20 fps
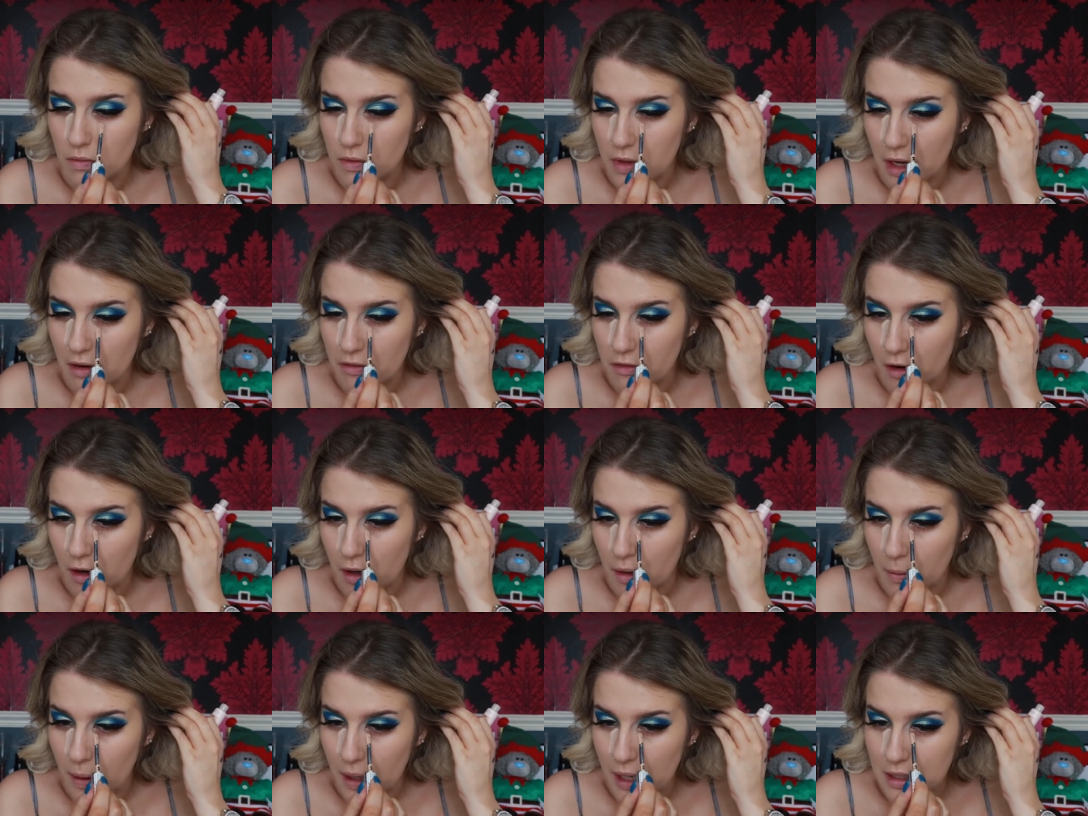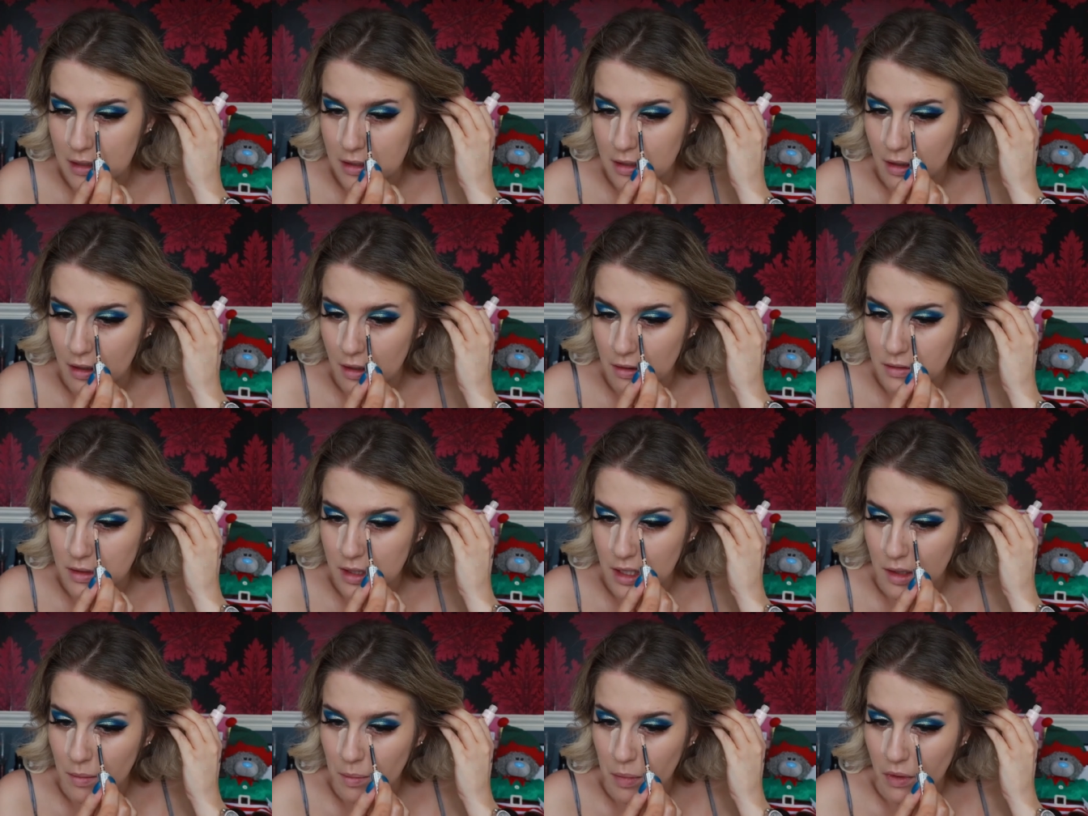that far away, so I don't
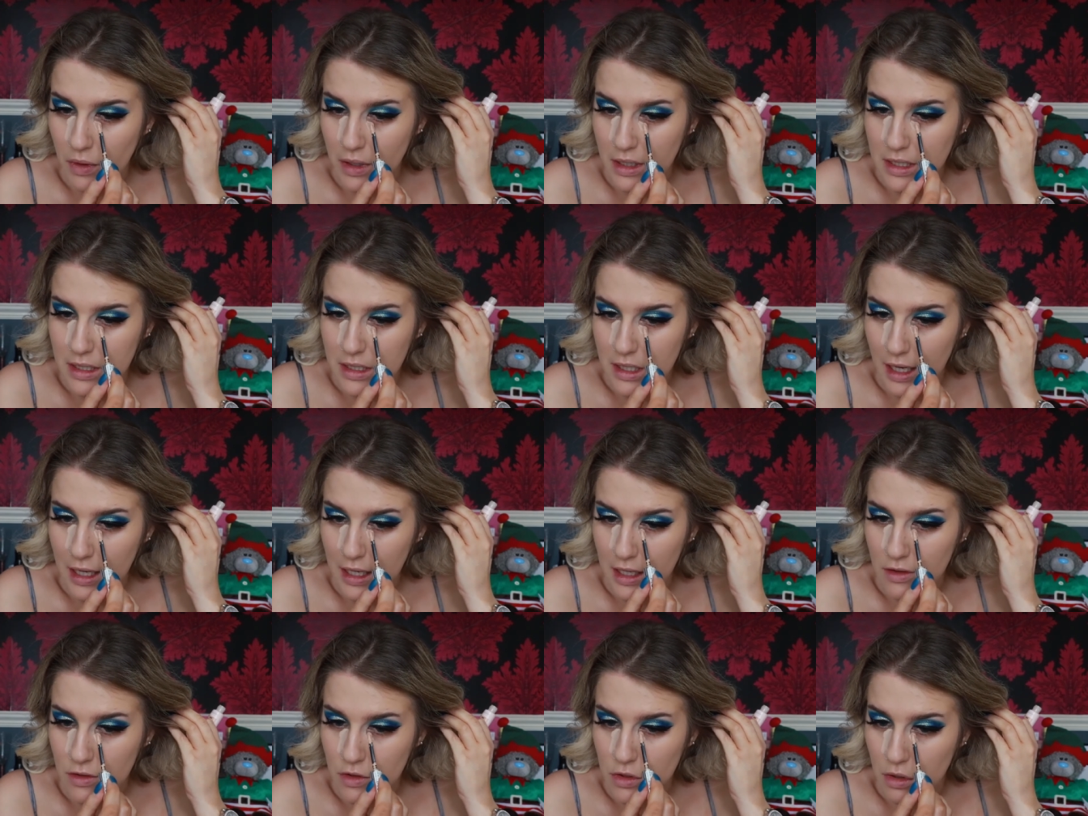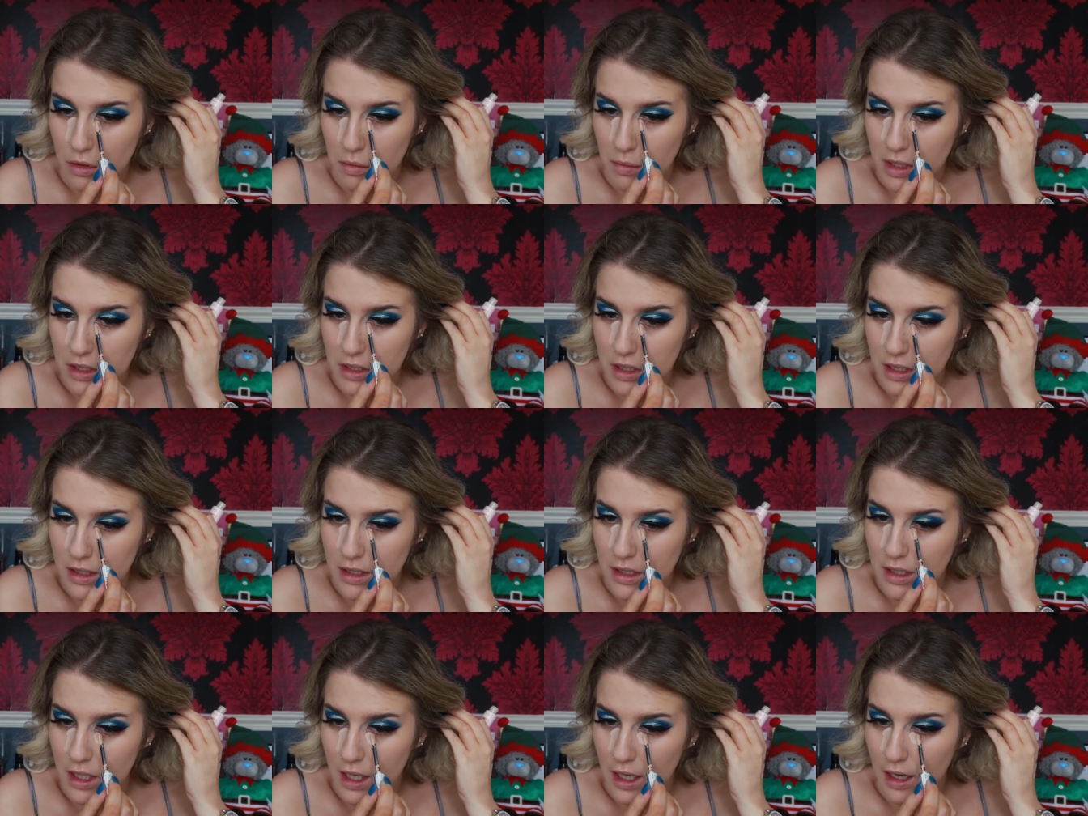see the point in taking too much
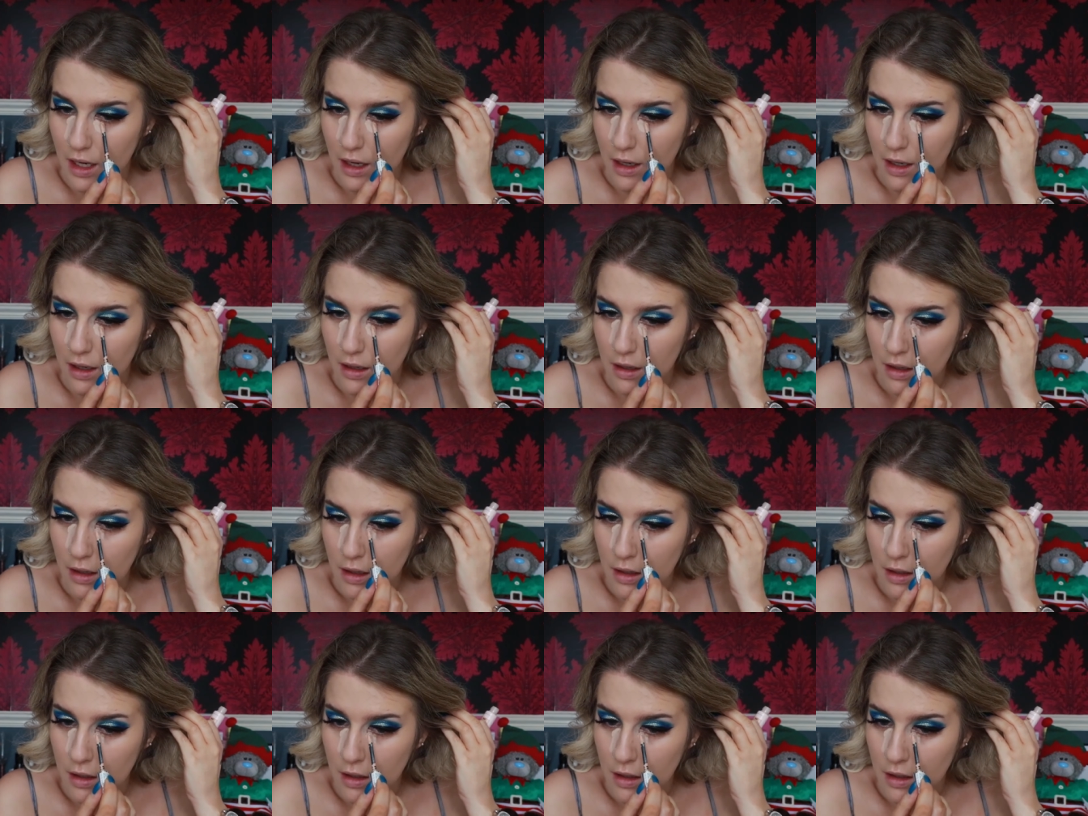concealer.